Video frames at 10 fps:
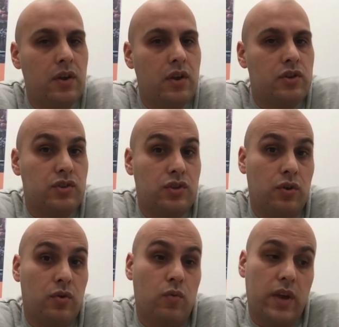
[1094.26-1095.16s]

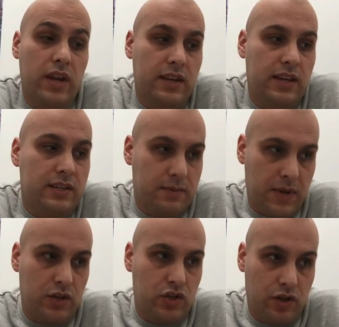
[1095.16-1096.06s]
So we need to
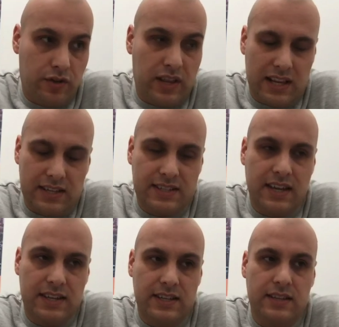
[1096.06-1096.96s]
make sure that that
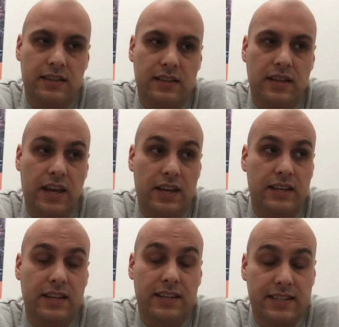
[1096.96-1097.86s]
stays in
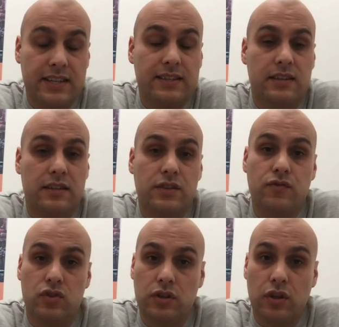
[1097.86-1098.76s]
existence
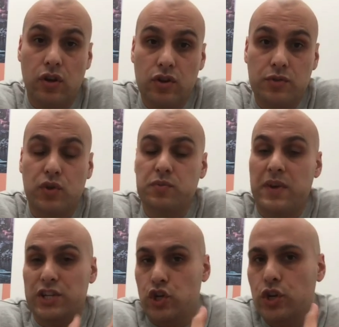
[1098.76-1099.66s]
for as long as possible,
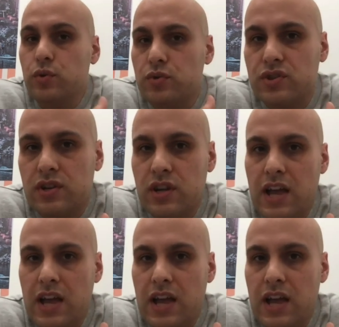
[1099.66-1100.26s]
in use,